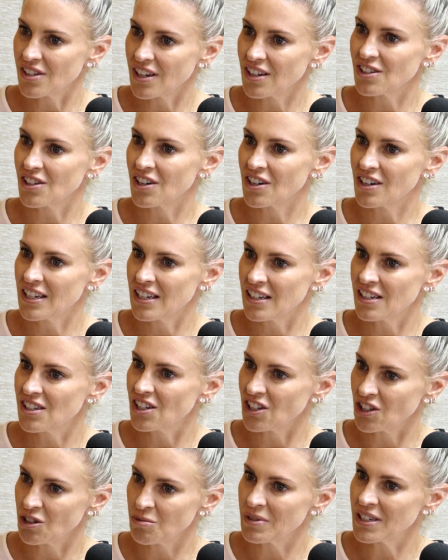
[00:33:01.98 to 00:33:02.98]
cells are his
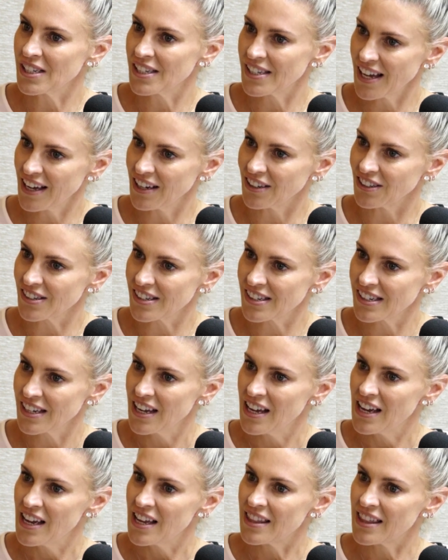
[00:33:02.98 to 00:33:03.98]
human cells.
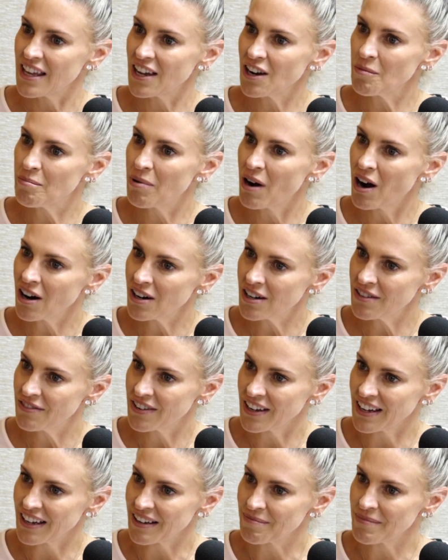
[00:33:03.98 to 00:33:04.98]
Yes, they, they are. are. part of
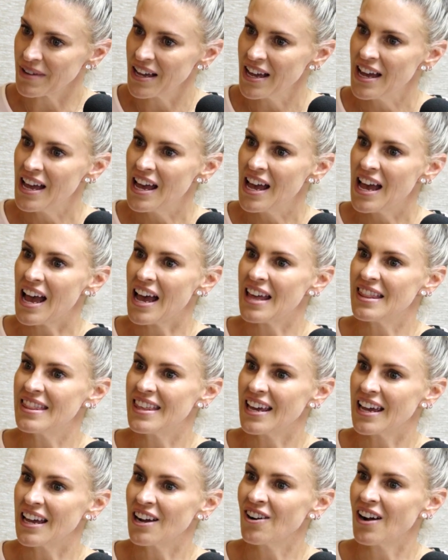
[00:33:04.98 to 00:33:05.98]
him. Yes, they are. And
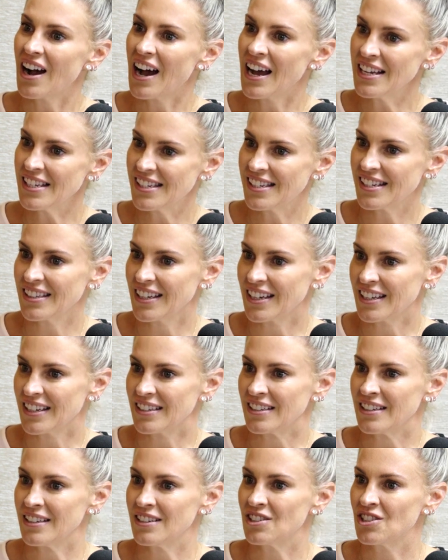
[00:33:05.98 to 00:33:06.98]
they are
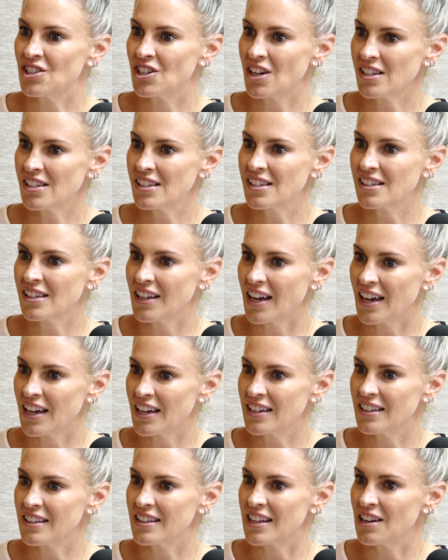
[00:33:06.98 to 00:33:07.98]
isolated, uh, just like
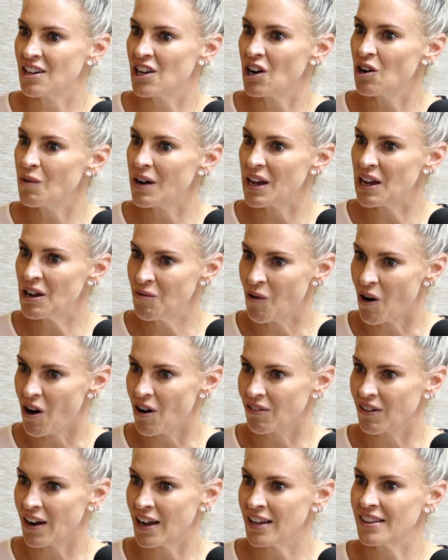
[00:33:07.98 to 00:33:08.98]
uh-huh. they go mm-hmm.
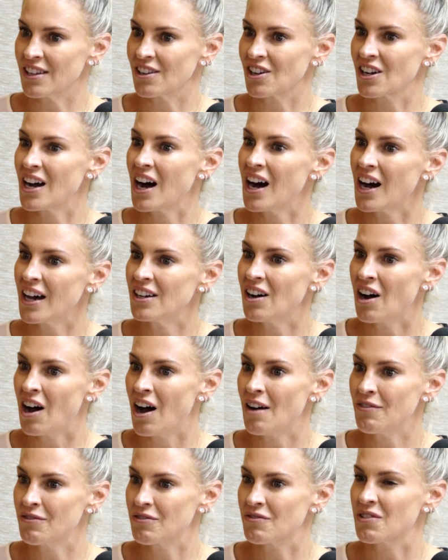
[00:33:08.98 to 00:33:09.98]
AWOL, right? They're cut
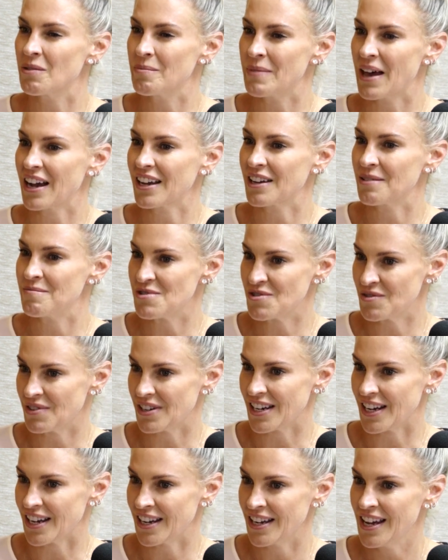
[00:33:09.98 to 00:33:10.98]
off from that
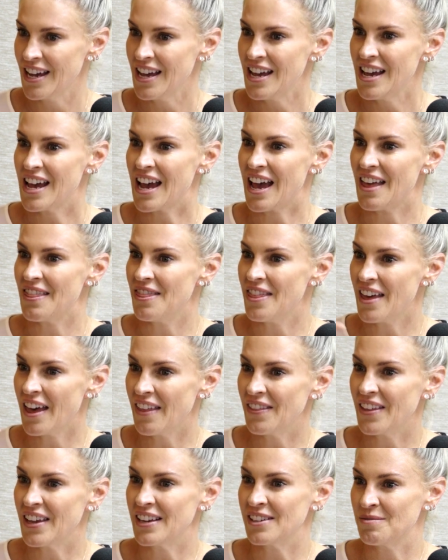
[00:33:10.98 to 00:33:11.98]
community. Yes. And
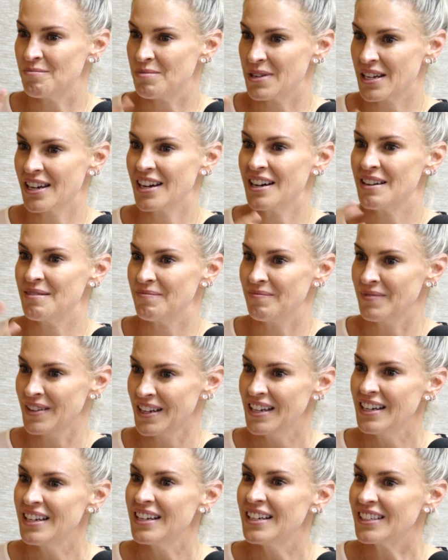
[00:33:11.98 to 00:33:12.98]
then they become,
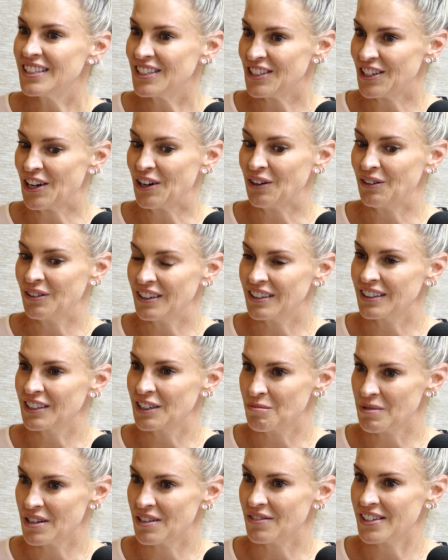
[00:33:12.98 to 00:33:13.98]
you know, a
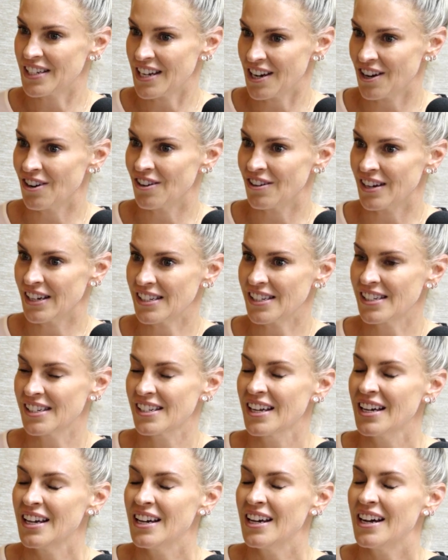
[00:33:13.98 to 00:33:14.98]
little bit of a
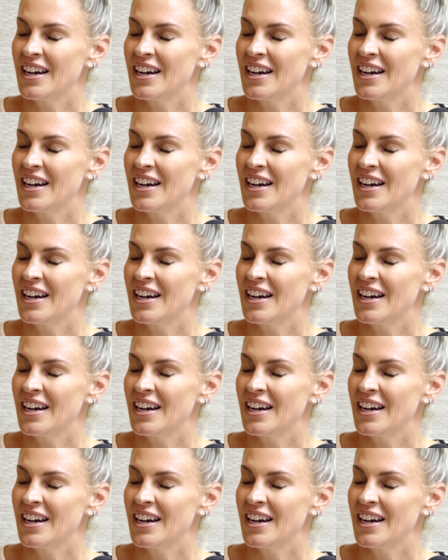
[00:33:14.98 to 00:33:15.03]
terrorist.